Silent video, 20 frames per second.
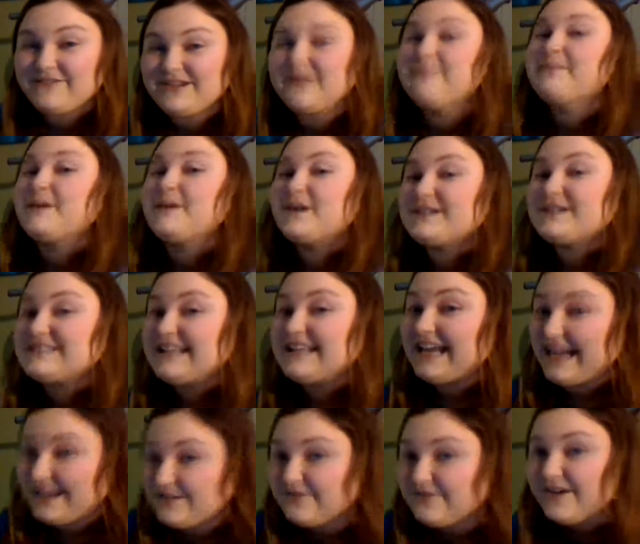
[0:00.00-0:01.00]
numbers
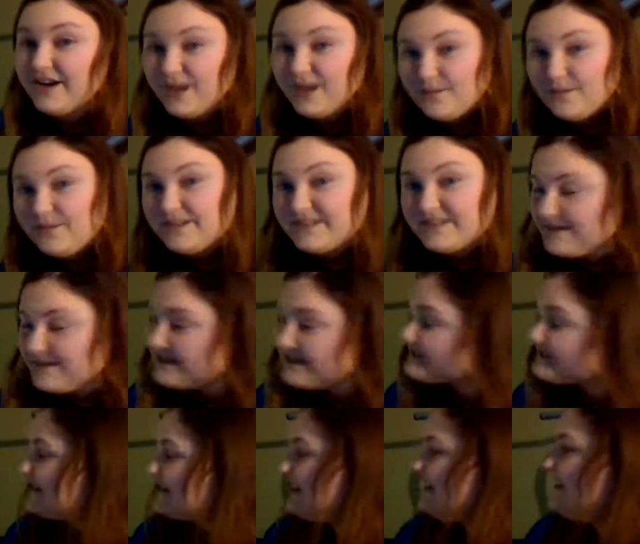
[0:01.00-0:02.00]
and variables
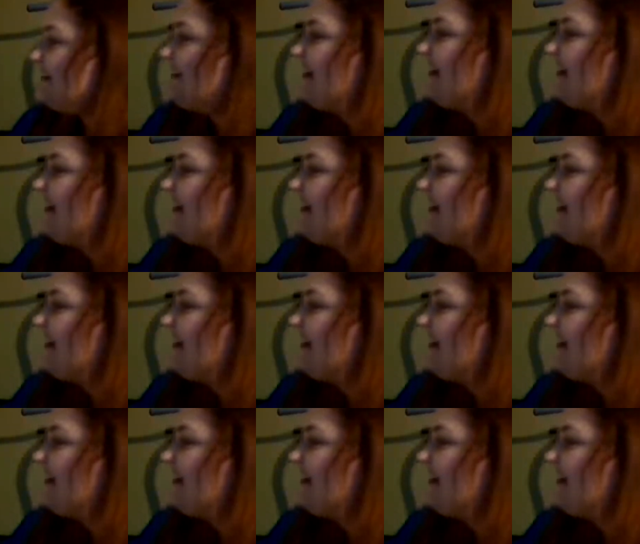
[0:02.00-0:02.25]
mixed in